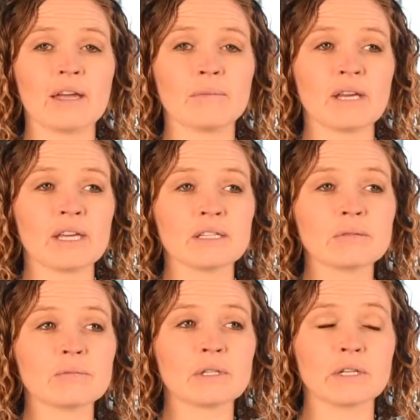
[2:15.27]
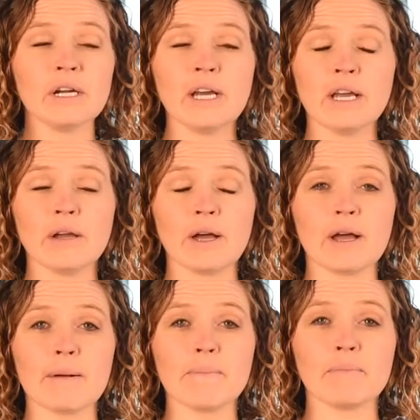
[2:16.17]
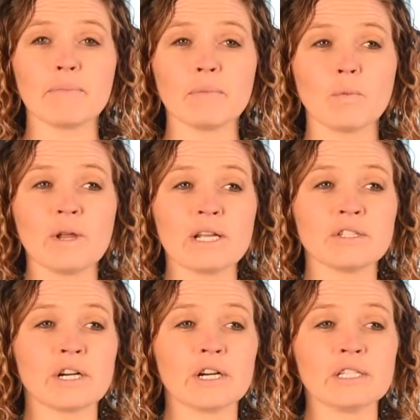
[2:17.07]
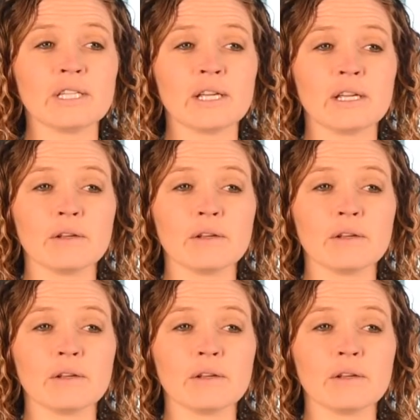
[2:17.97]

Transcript: And my kids were, when I started